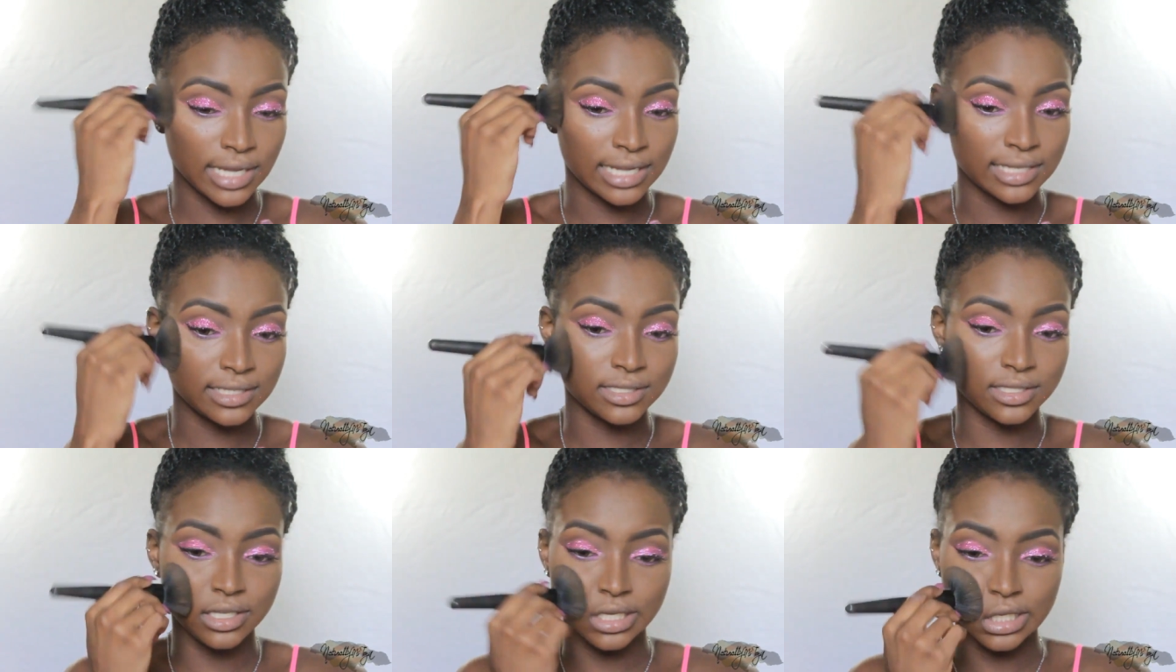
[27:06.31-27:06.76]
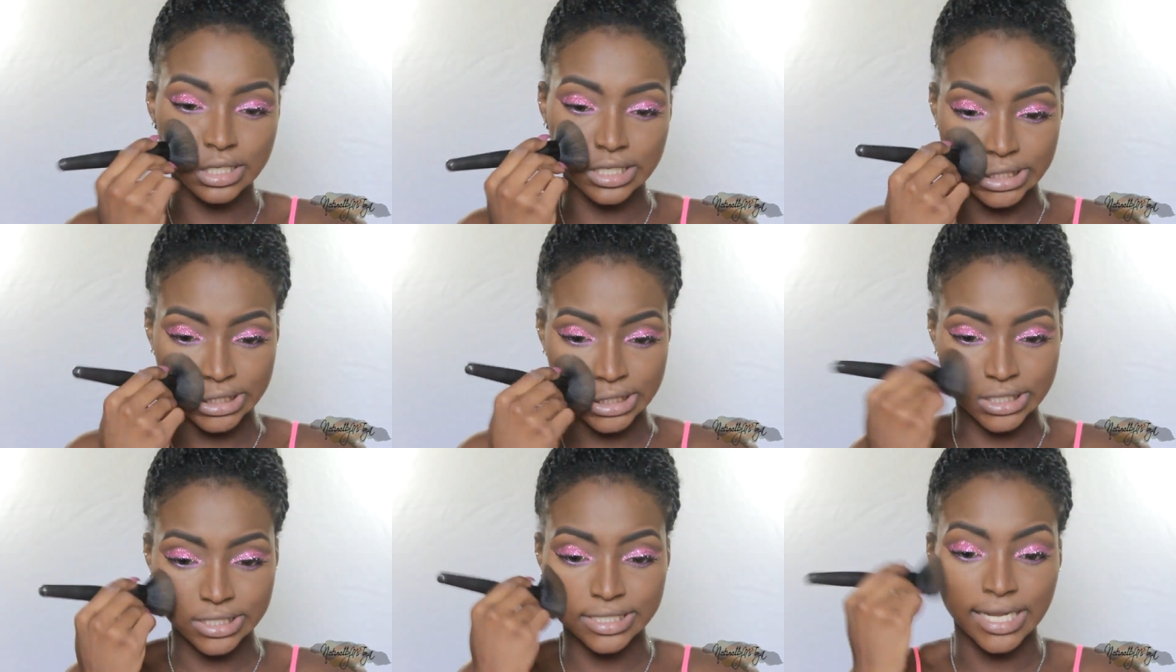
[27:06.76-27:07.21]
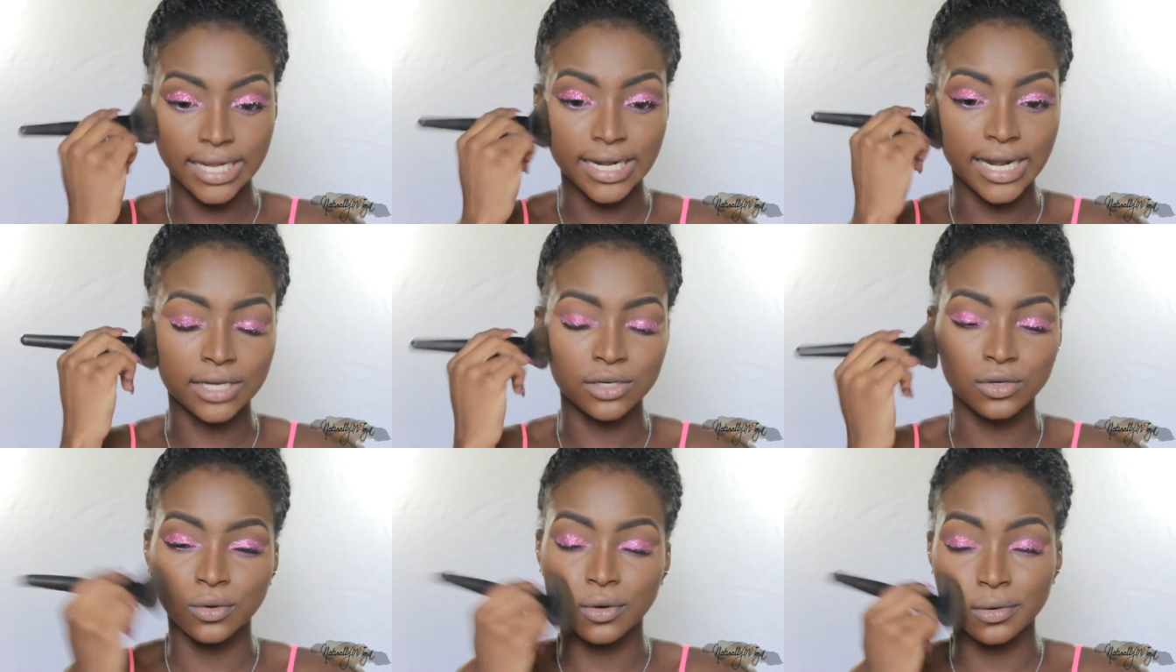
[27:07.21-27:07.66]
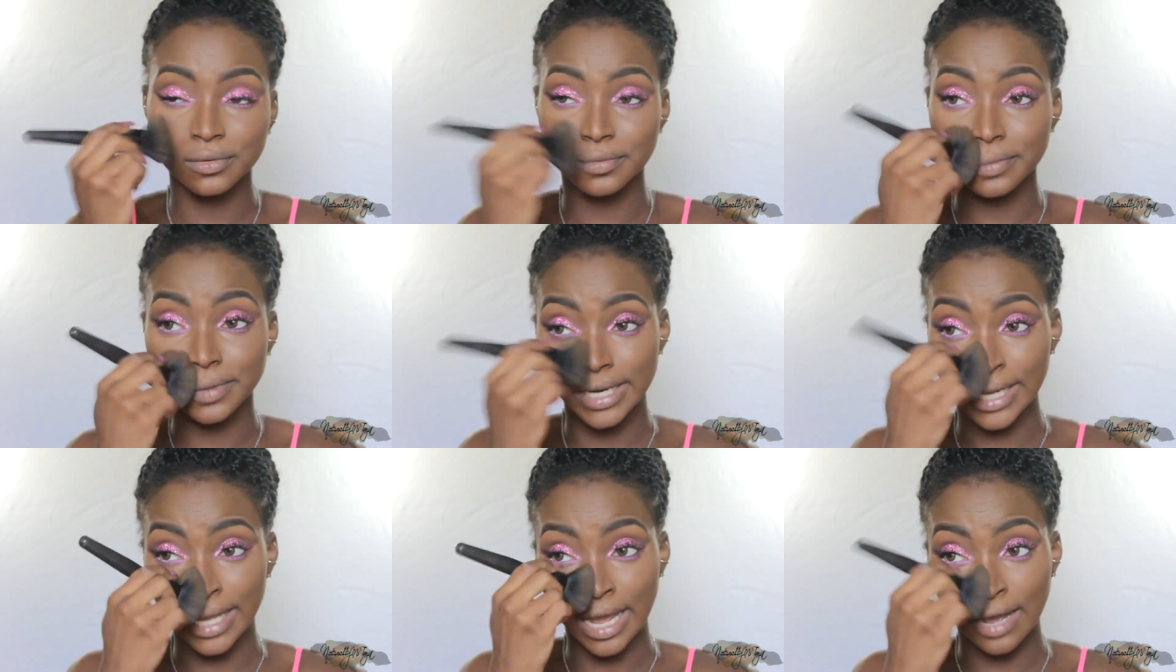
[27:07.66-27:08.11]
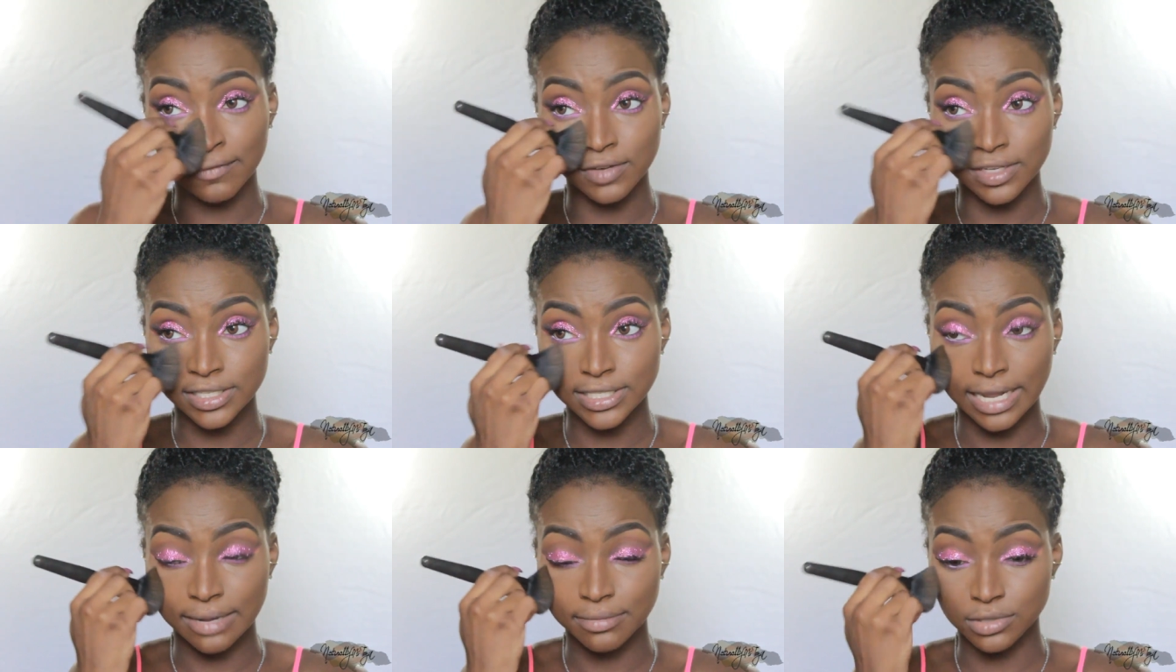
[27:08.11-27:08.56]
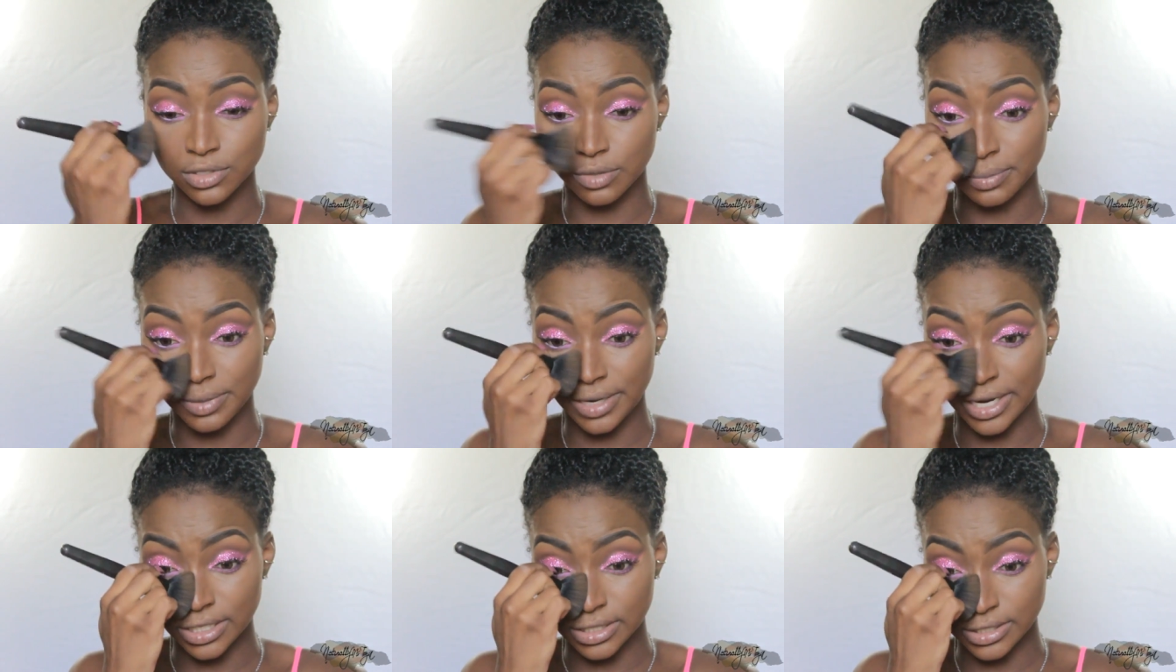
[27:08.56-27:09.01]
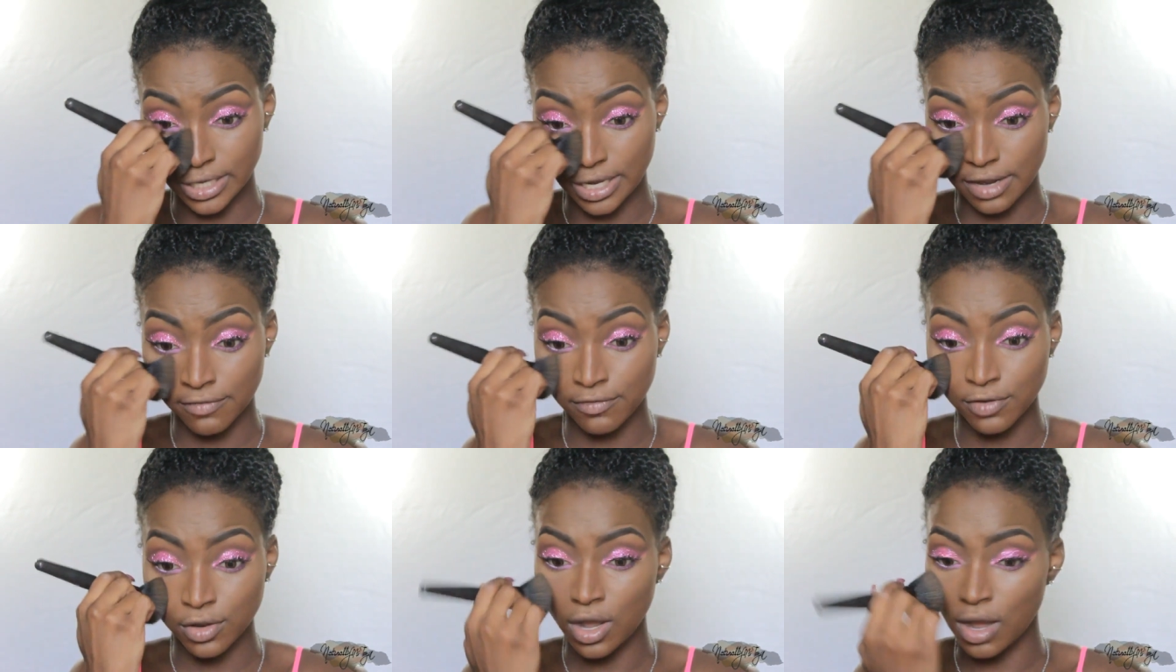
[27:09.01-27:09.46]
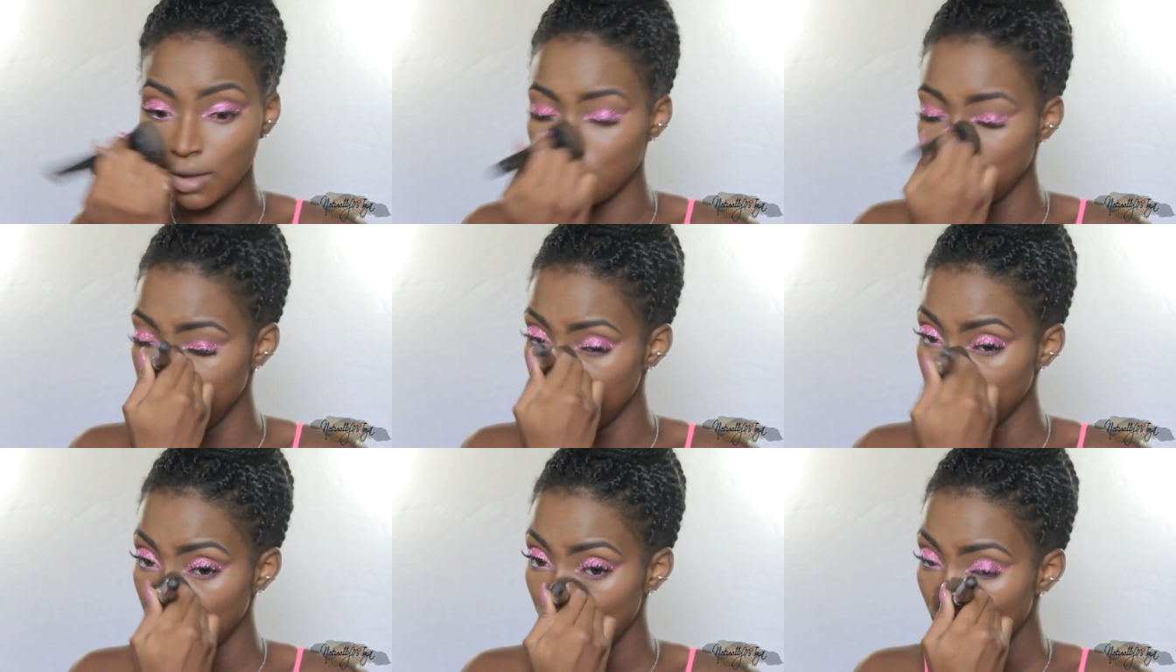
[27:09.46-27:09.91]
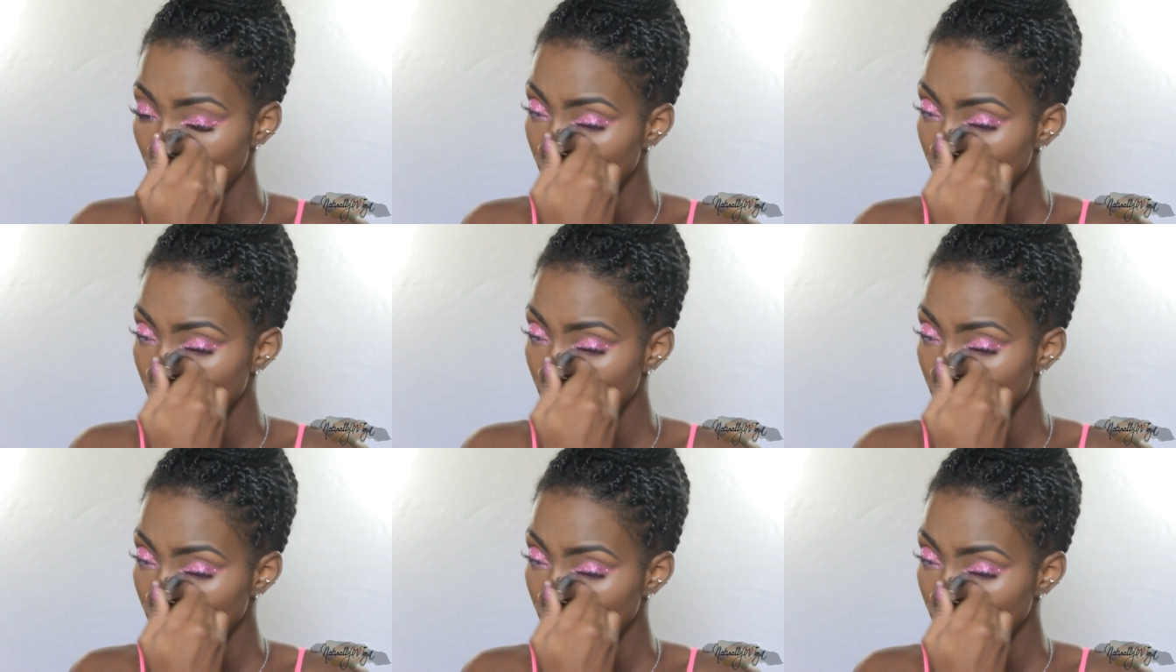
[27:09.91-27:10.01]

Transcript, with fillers: I see it. It's just that I don't really have the time to reply to every comment.